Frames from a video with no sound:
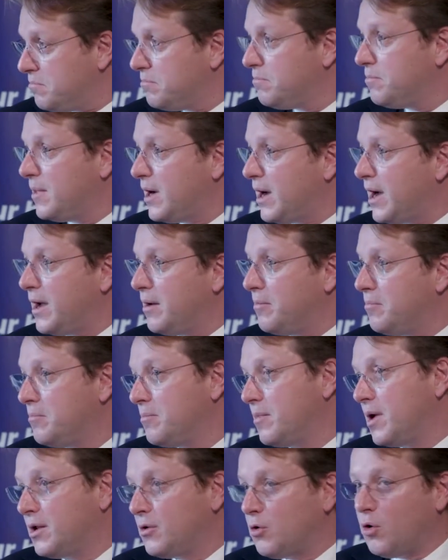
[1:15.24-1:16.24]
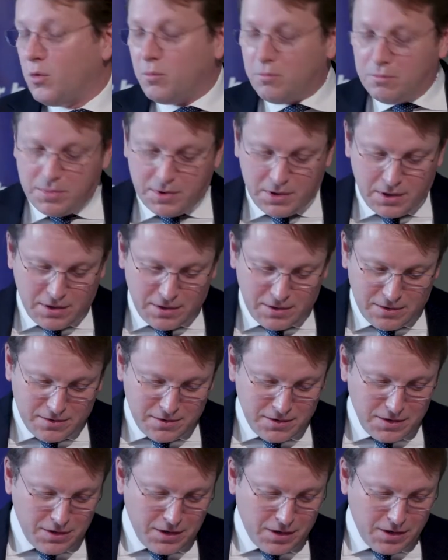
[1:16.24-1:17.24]
I'm at home
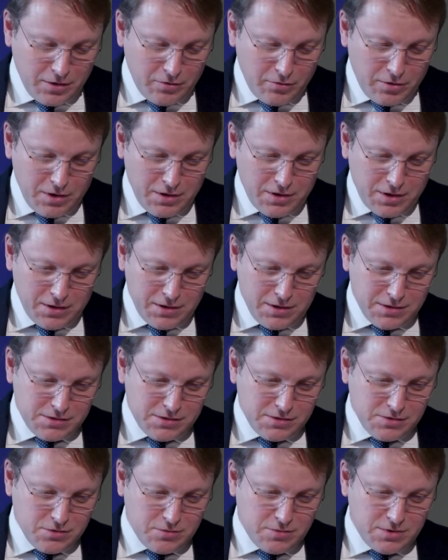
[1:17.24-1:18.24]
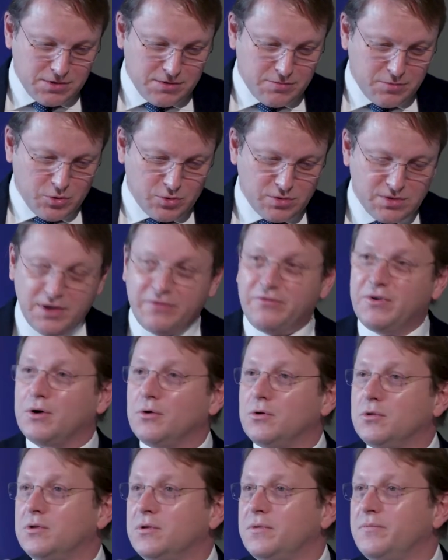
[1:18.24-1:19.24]
in Hungary, and this is always the most
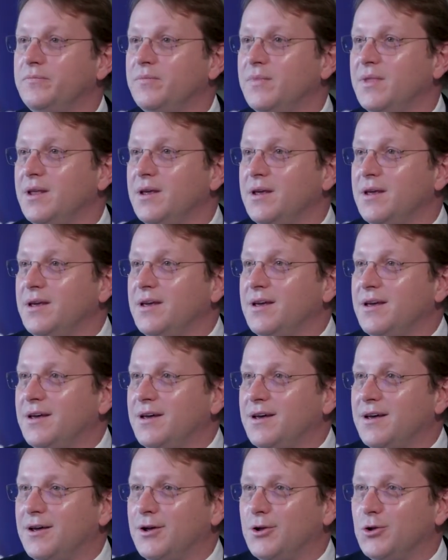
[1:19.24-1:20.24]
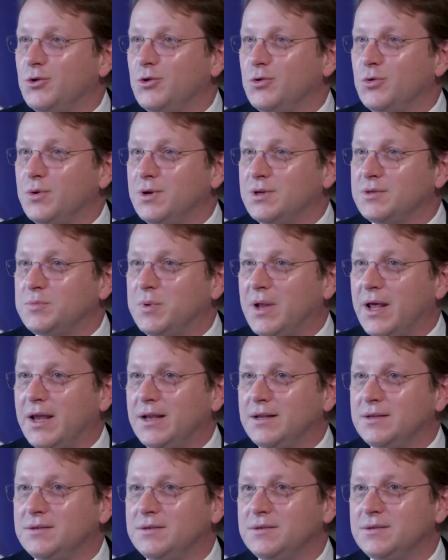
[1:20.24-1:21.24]
difficult to
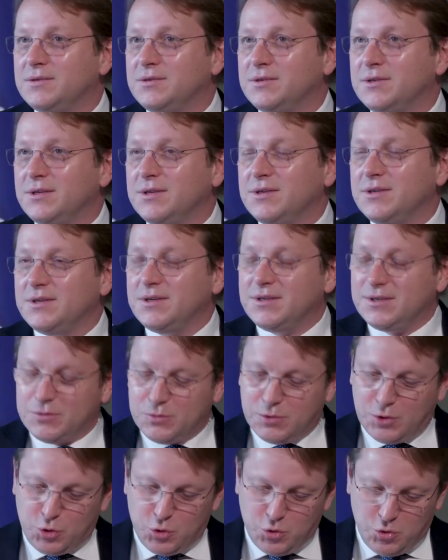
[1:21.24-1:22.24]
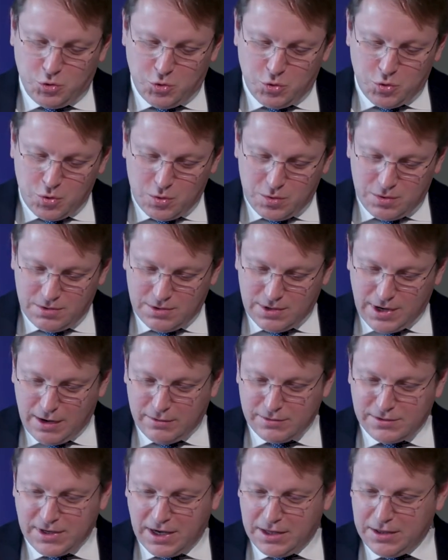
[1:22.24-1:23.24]
explain what you do
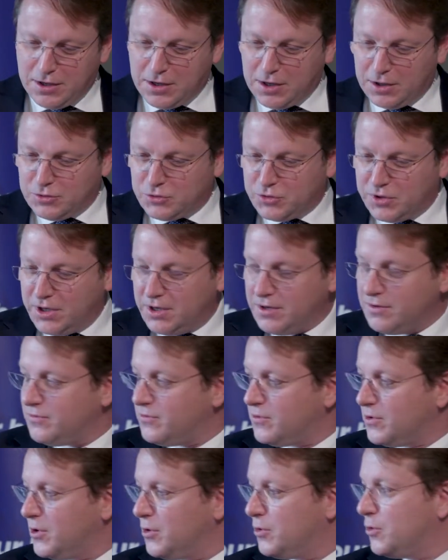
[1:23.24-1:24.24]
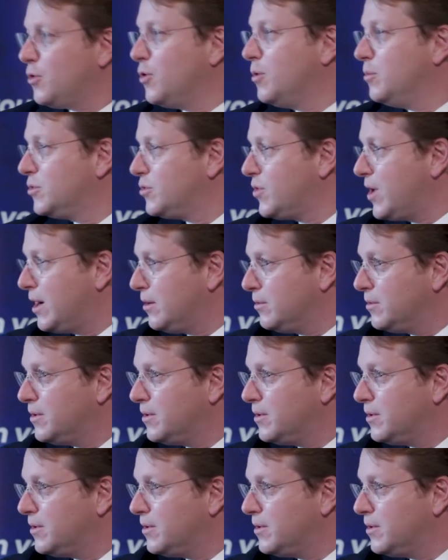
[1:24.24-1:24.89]
outside the country for your home crowd.